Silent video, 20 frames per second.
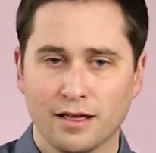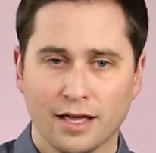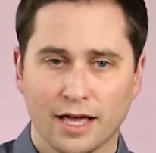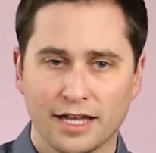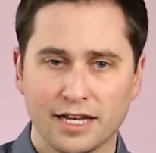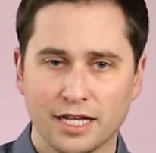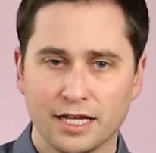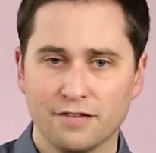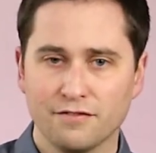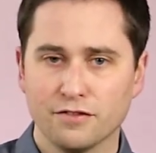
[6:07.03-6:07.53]

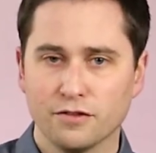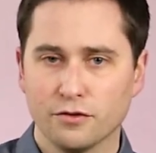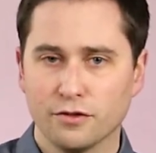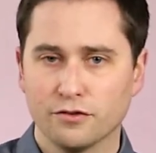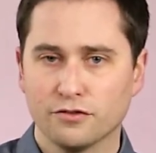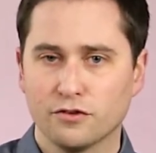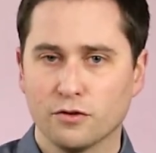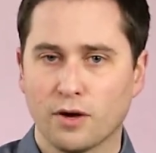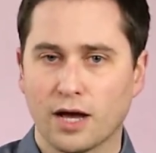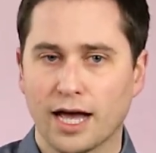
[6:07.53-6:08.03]
And even though
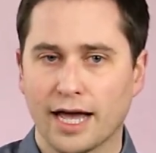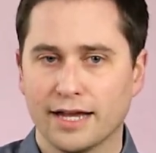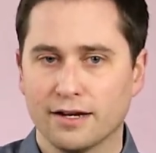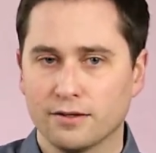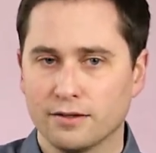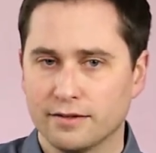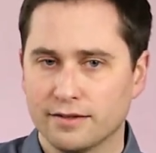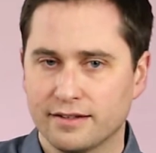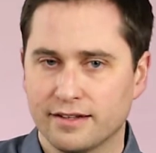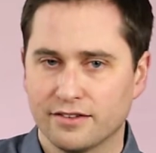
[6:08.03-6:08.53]
there's no
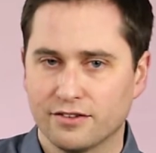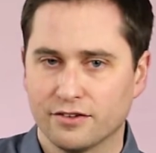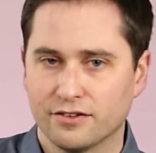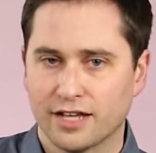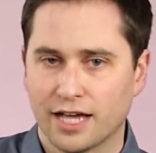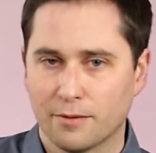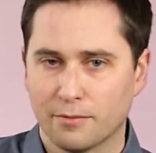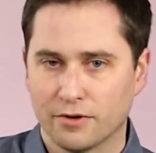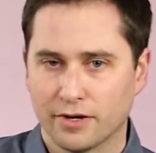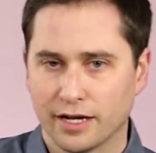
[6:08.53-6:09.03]
idol in the desert
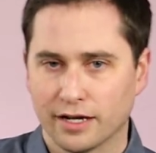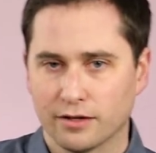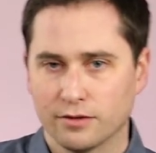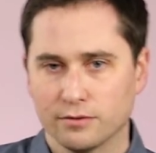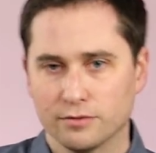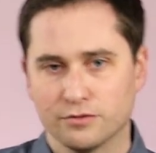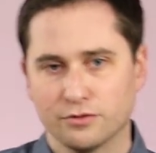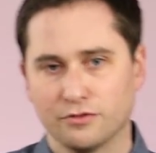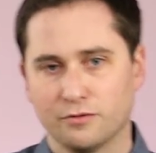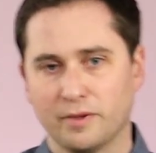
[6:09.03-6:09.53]

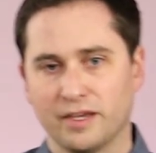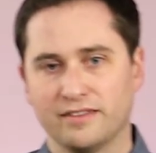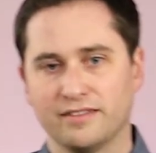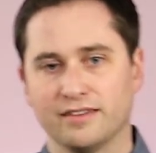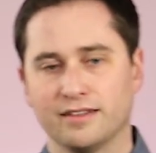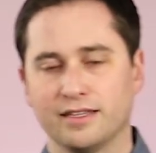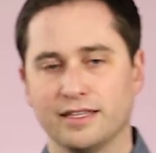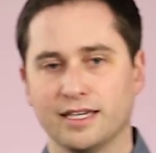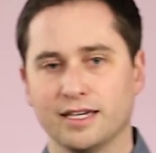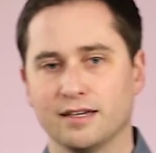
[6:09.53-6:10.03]
tabernacle, which was
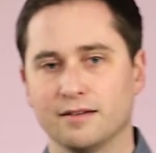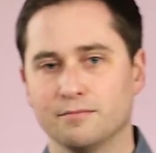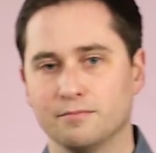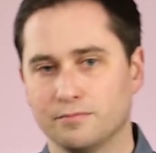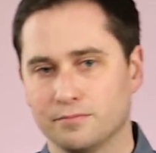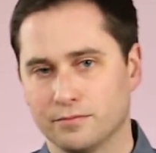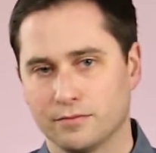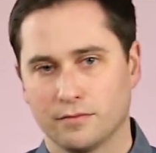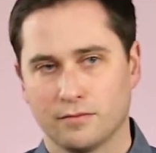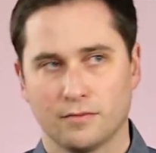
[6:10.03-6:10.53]
basically
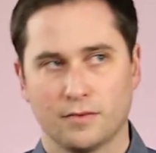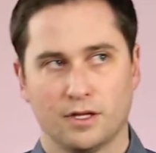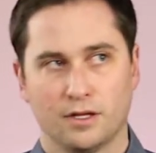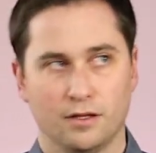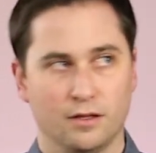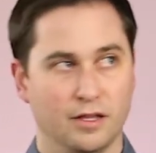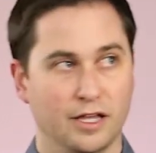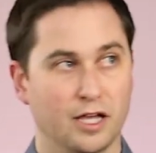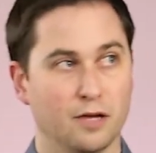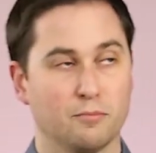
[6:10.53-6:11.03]

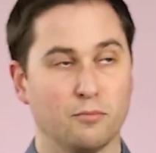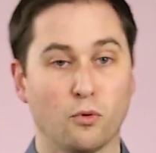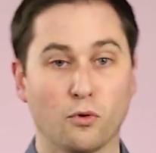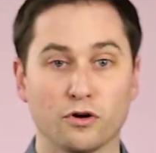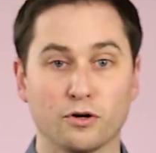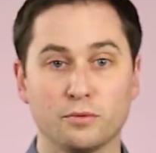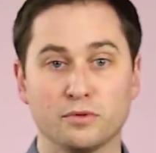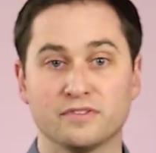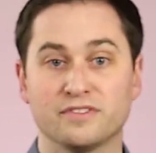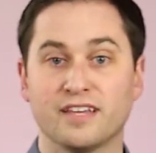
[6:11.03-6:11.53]
like a
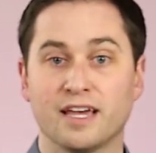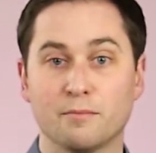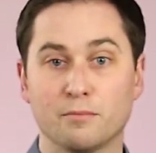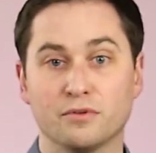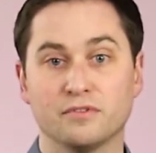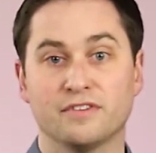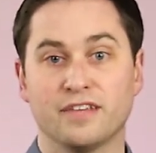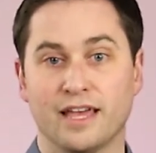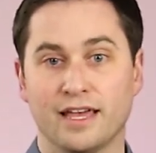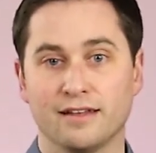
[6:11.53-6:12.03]
portable
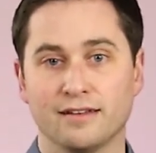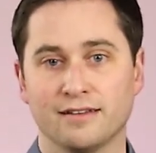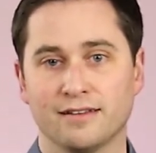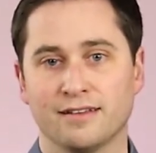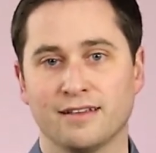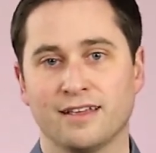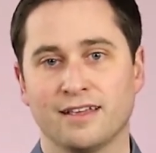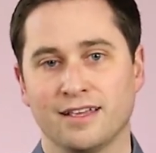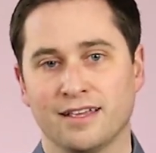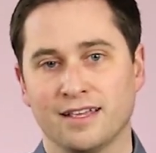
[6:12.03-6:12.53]
temple tent,
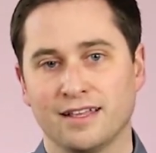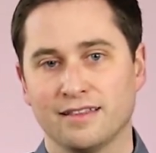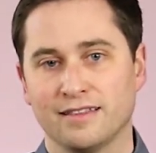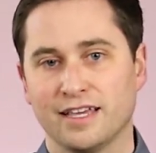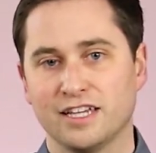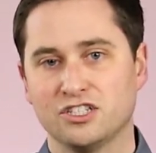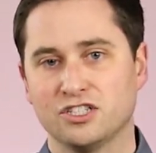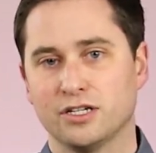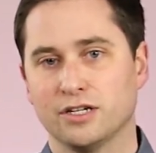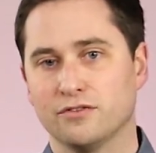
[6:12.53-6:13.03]

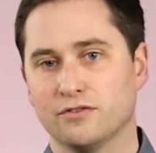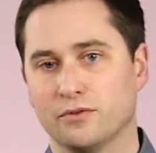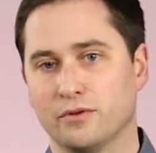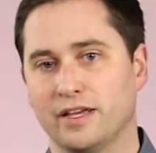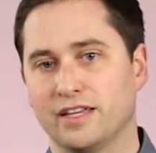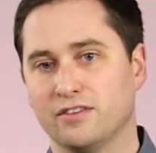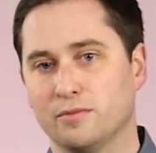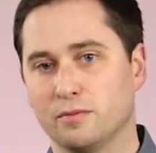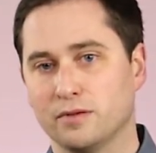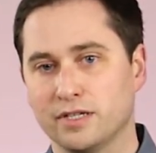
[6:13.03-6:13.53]
the ancient
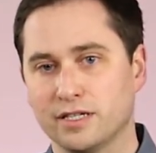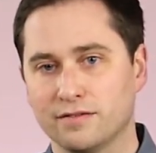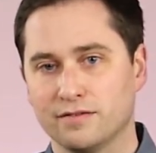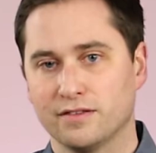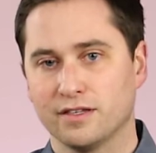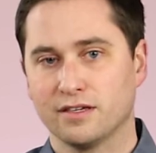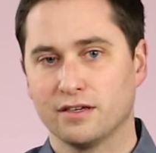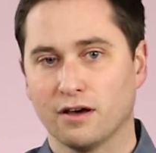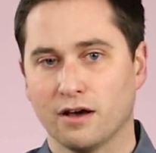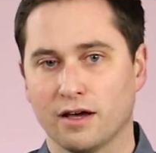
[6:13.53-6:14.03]
Israelites
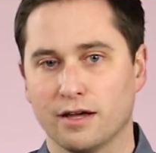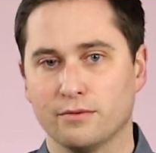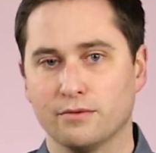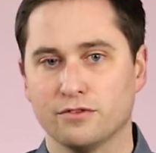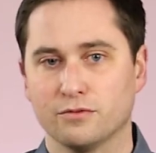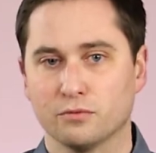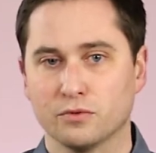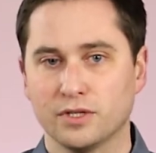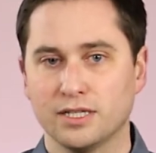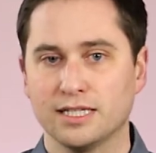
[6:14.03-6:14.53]
believed that God
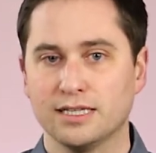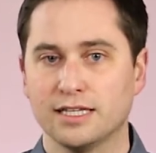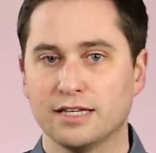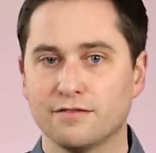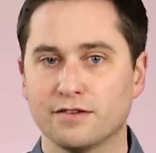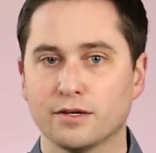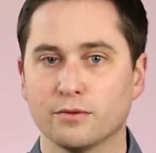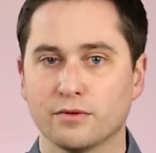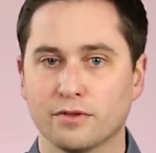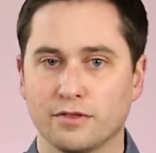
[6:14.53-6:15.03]
was really
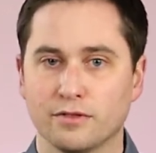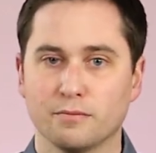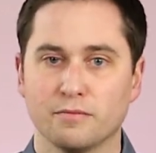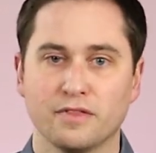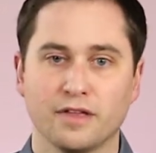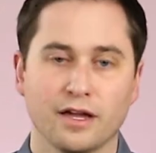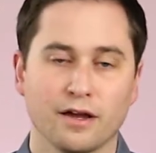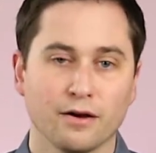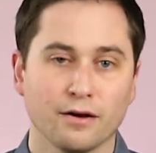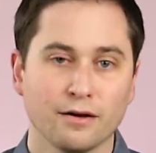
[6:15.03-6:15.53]
living with them
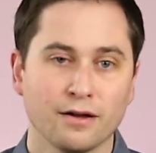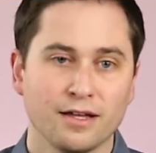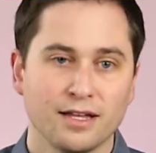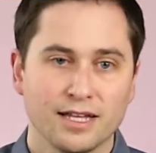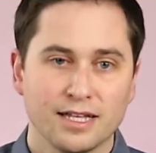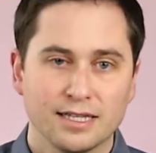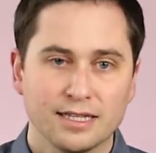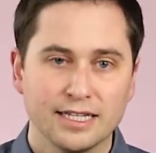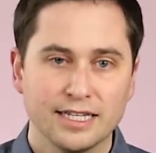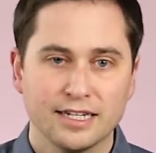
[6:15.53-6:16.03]
there,
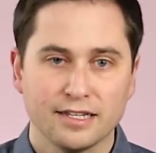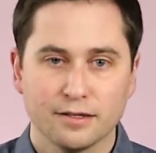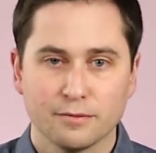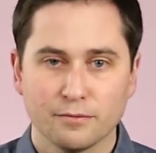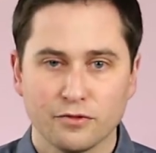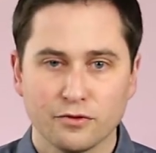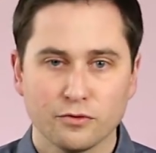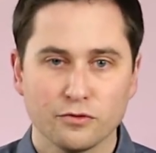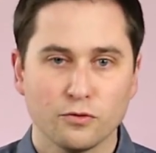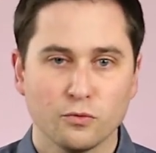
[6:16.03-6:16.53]
leading
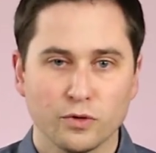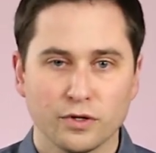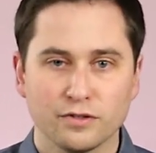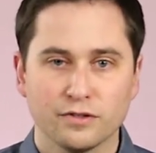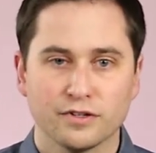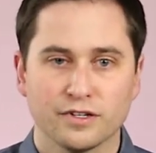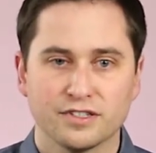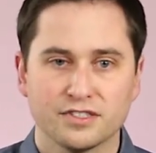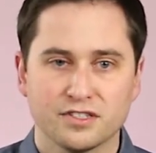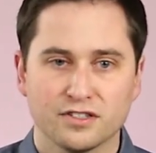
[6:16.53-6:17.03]
them through the
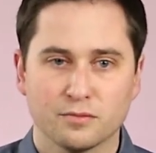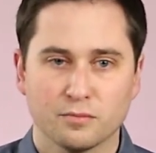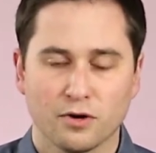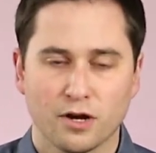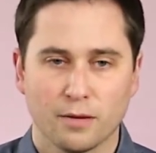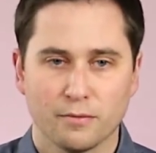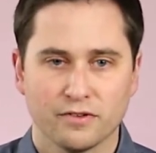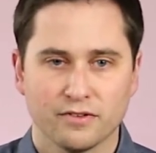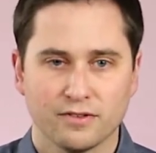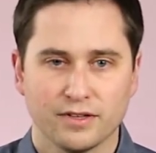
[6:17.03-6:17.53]
wilderness to the
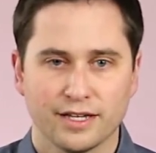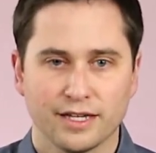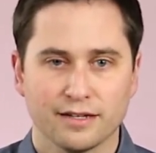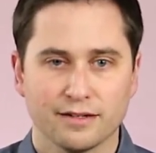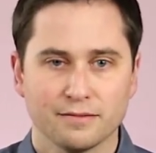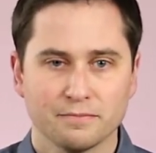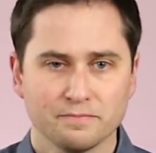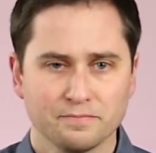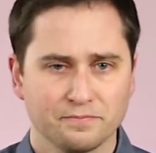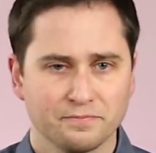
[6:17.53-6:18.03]
promised
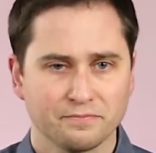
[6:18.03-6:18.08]
land.